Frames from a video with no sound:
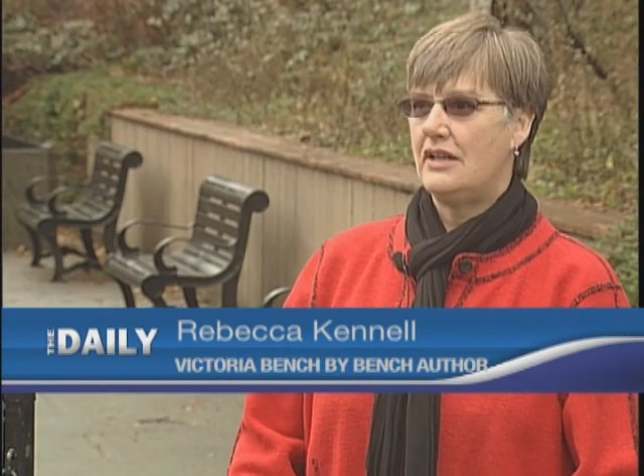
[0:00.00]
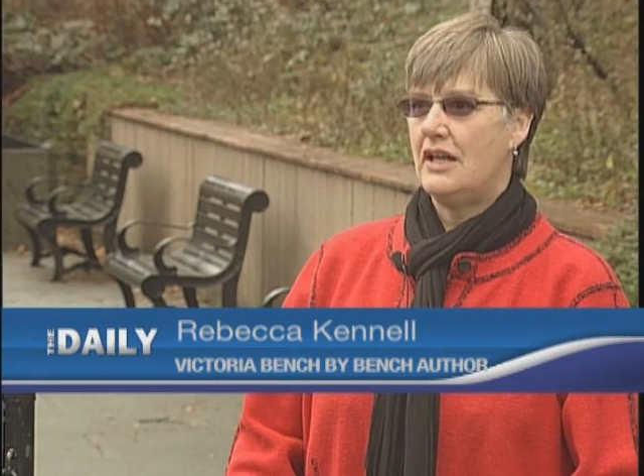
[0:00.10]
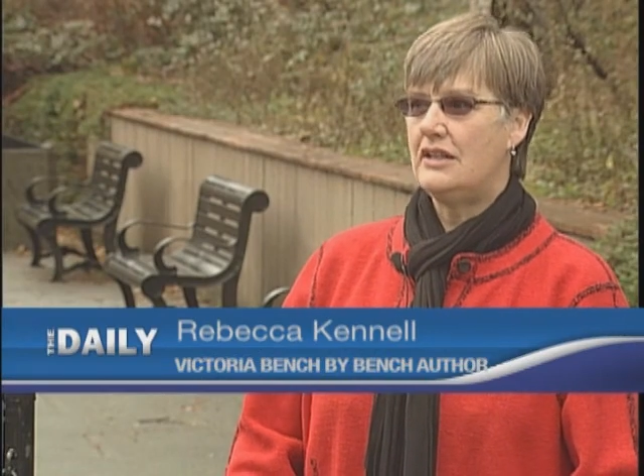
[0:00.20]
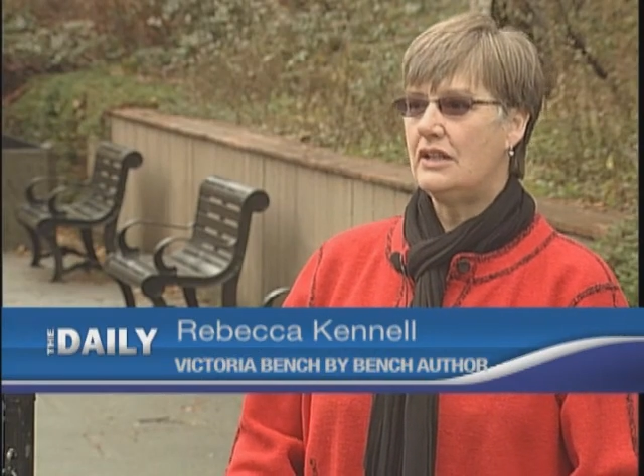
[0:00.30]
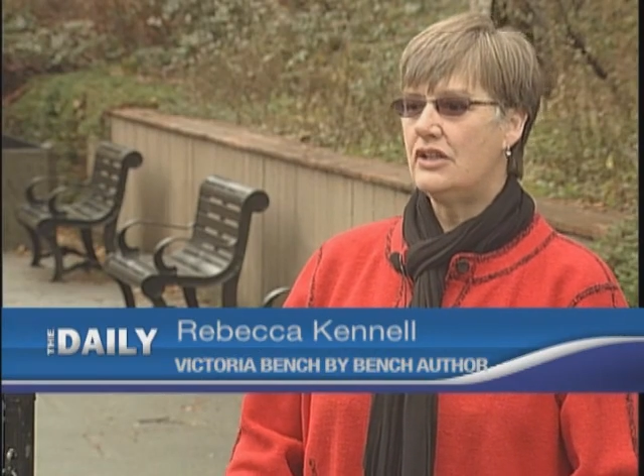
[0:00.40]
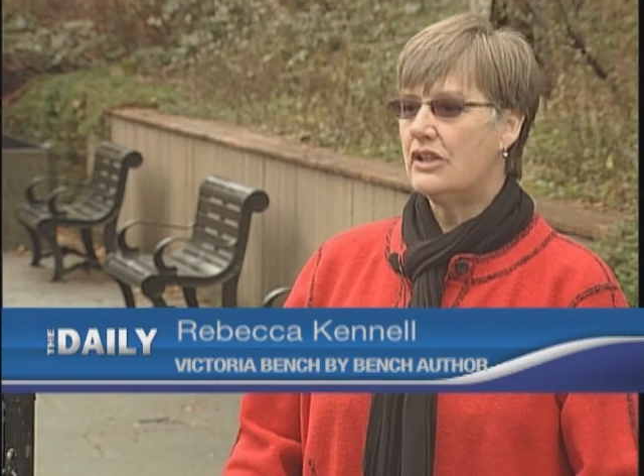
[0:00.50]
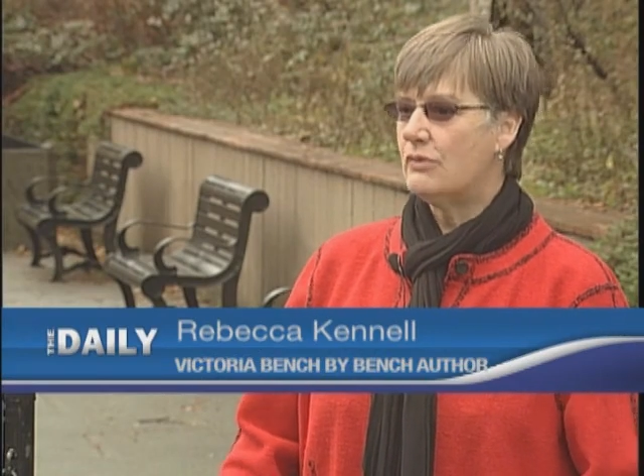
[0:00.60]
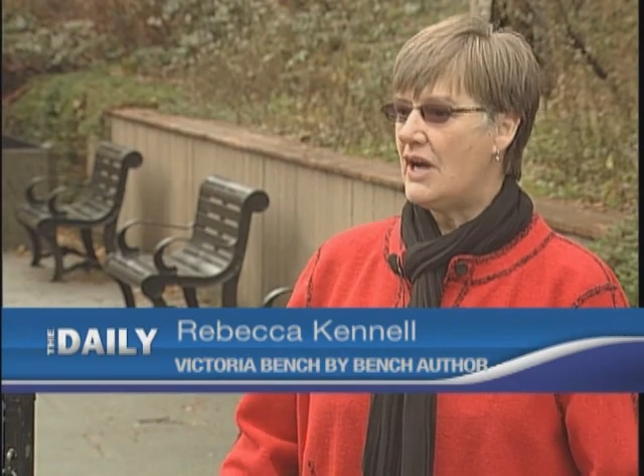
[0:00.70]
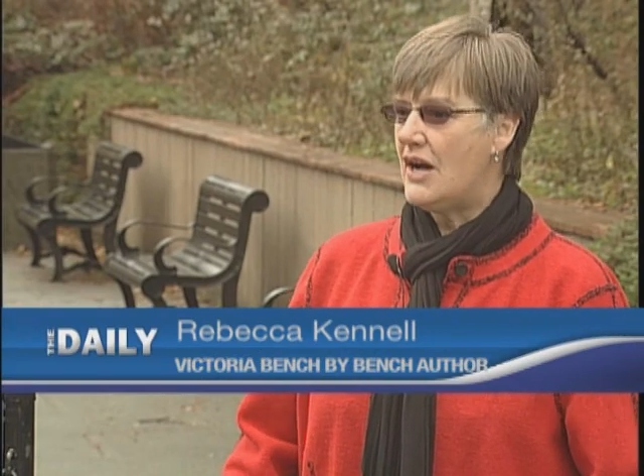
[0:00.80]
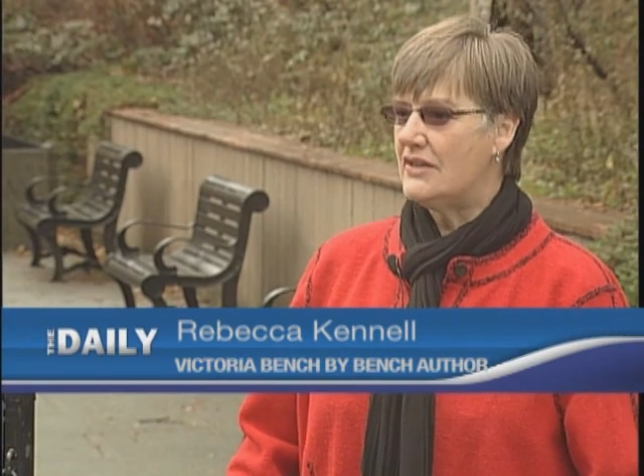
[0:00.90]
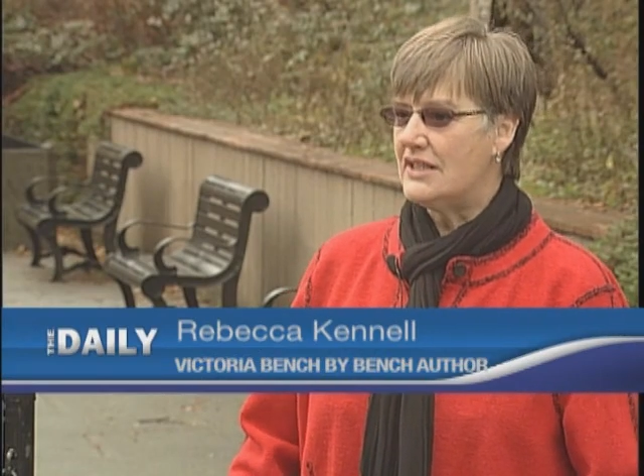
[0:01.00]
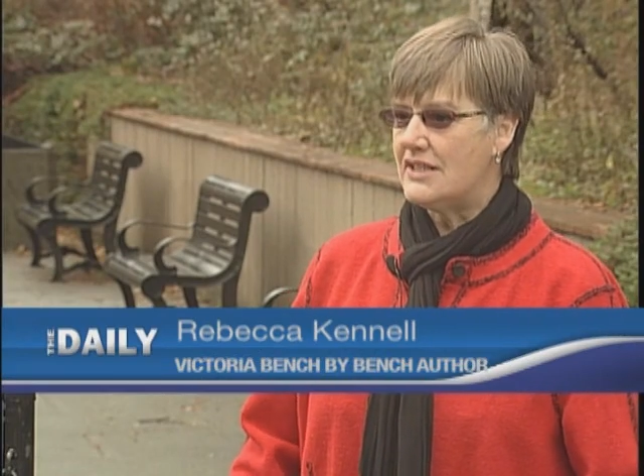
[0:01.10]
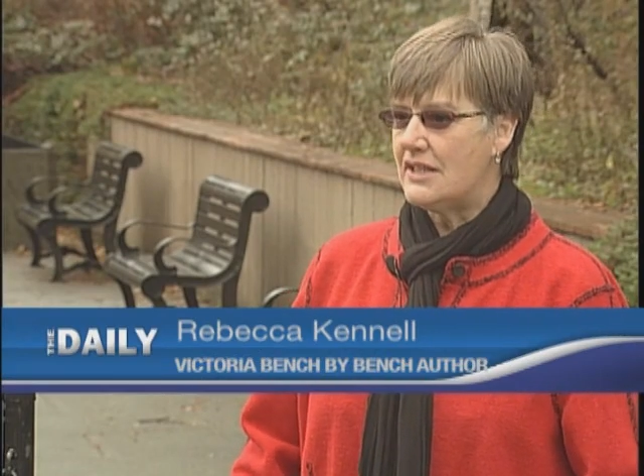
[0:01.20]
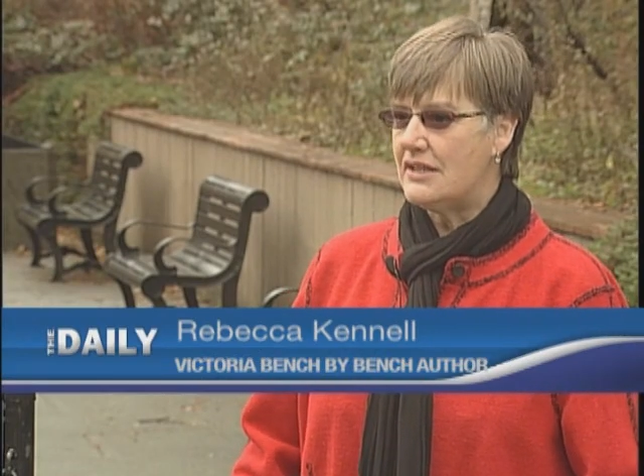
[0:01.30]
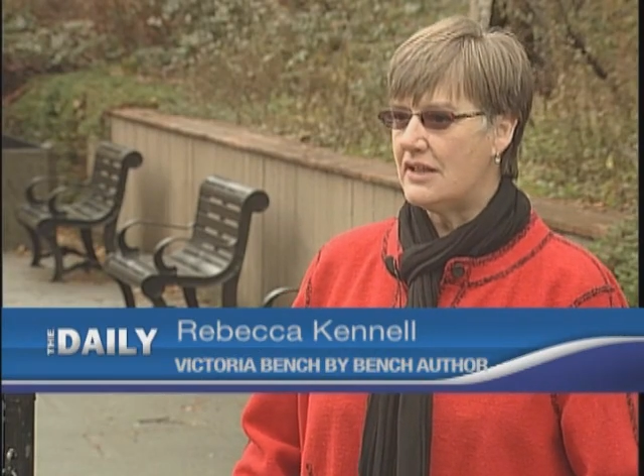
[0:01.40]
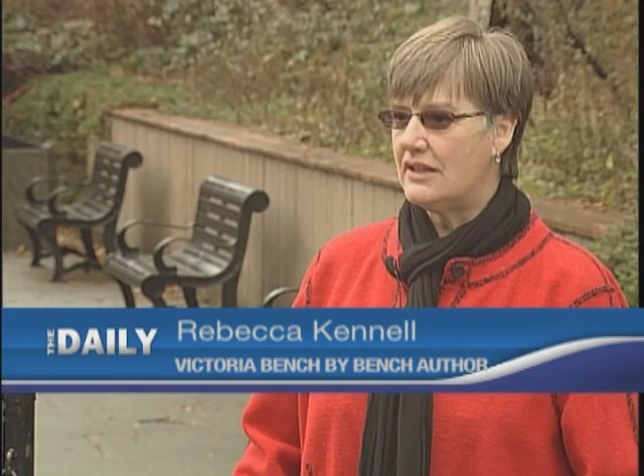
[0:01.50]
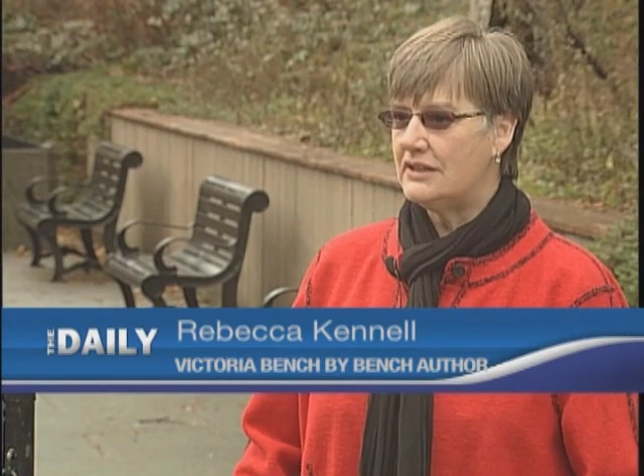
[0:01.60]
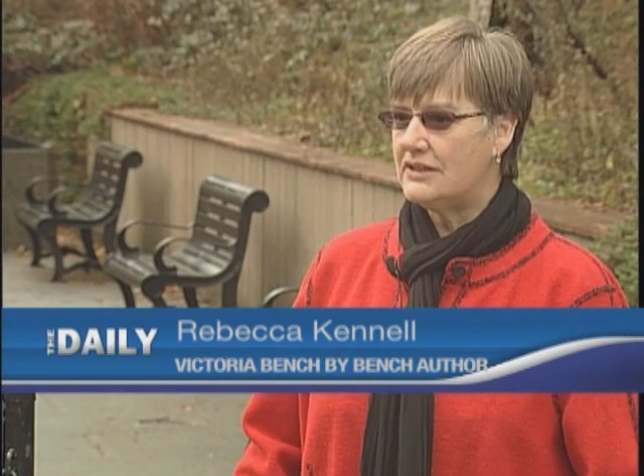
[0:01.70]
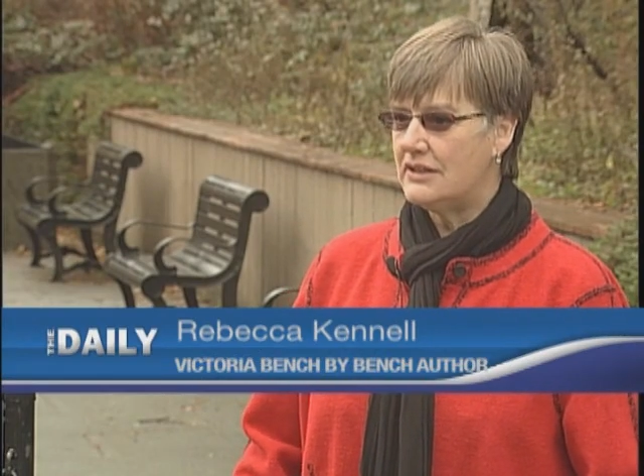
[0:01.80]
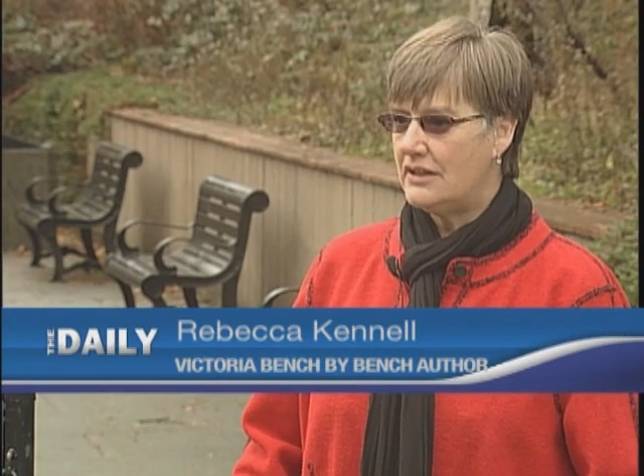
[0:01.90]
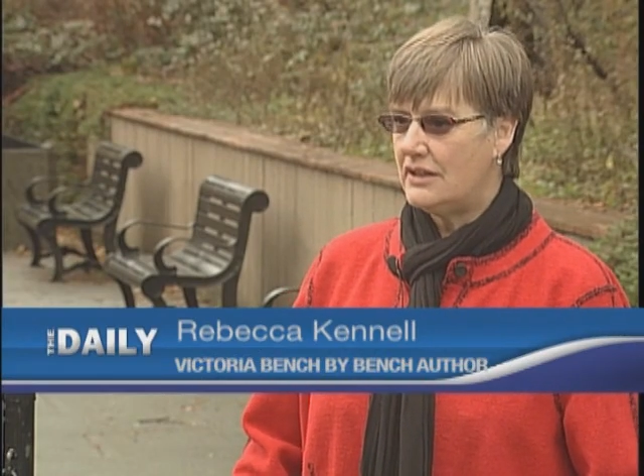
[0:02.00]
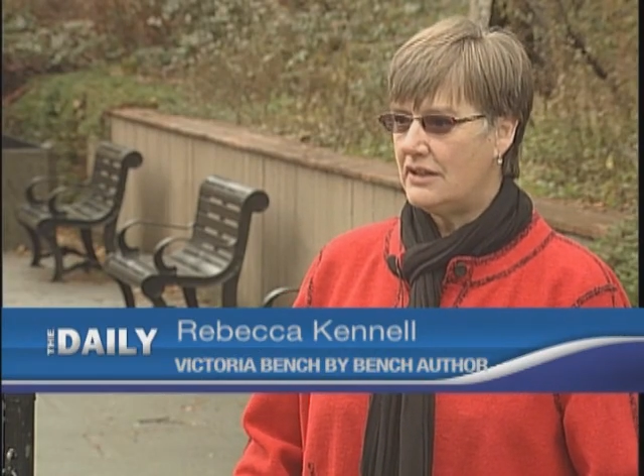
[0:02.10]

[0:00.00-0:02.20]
and then look around and see things.